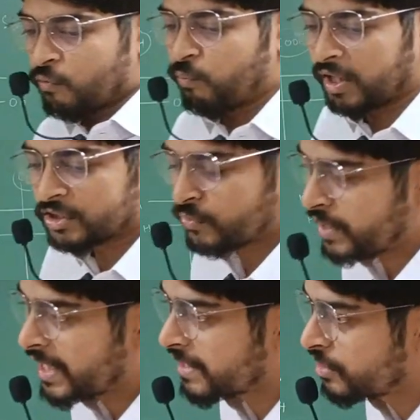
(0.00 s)
Once
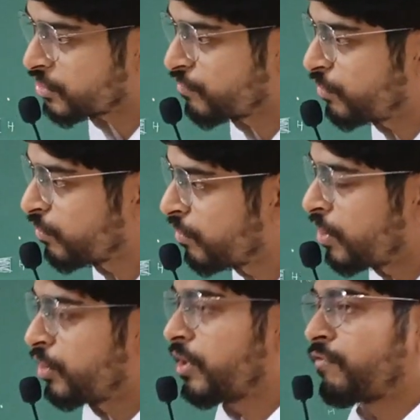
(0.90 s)
we get this view,
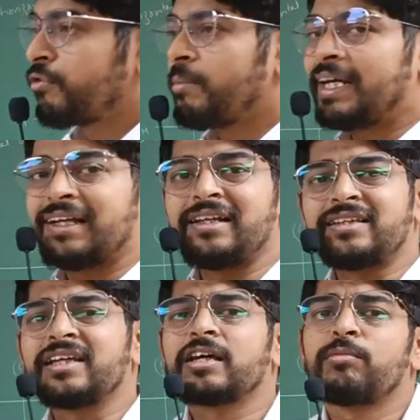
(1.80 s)
you have to mentally
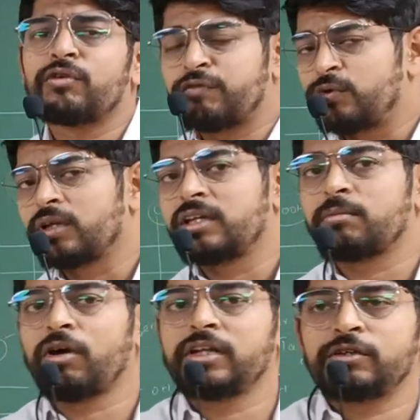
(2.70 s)
think about few other
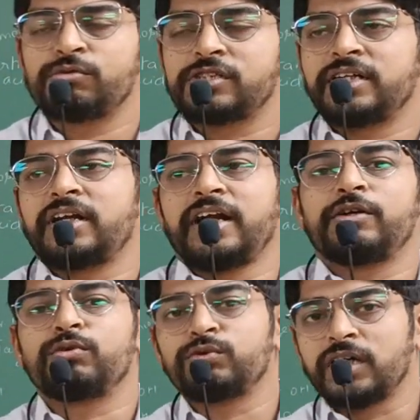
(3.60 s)
molecules and try
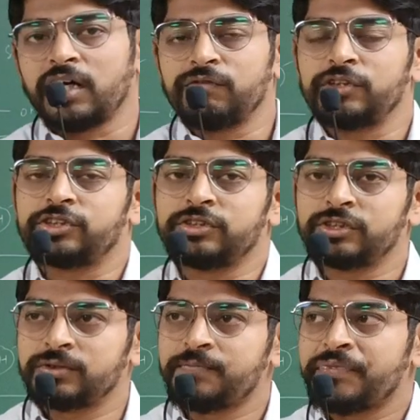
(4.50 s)
to do the
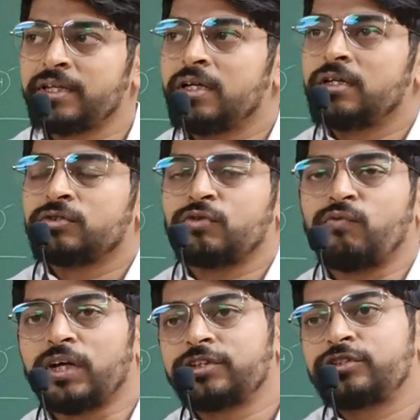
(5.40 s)
conversions. So
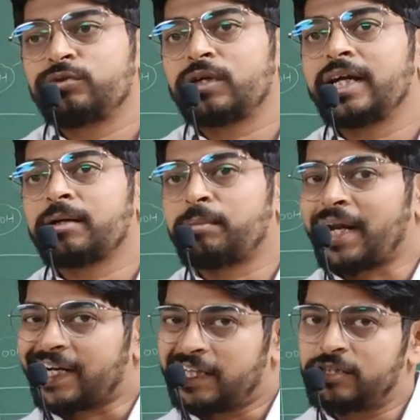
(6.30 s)
once you get a
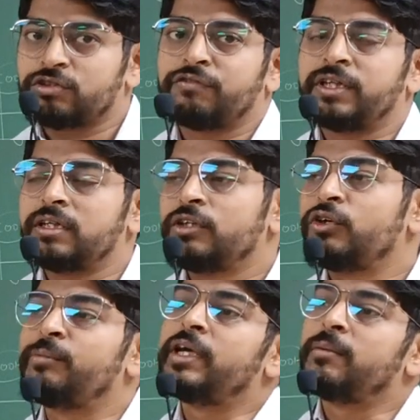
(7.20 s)
practice of it,
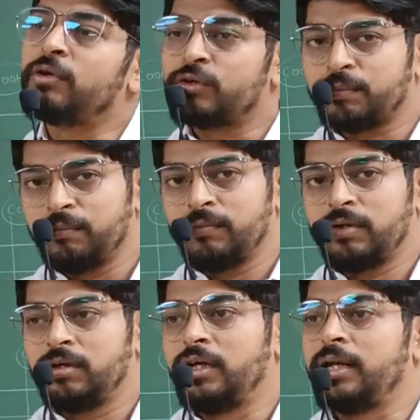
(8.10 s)
you will be able
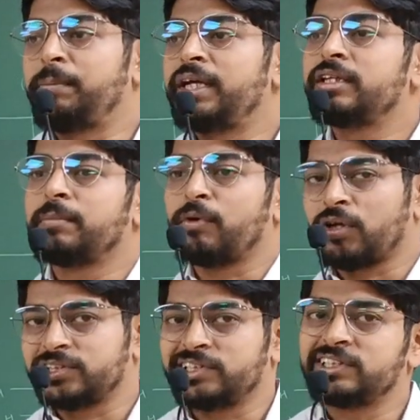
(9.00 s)
to repeat the
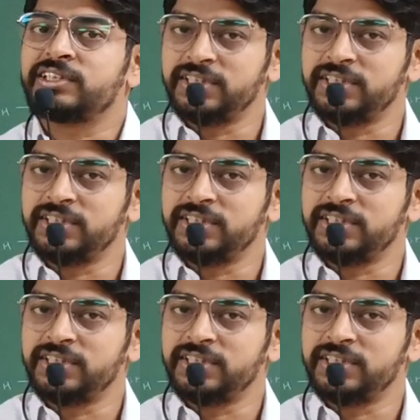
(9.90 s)
processes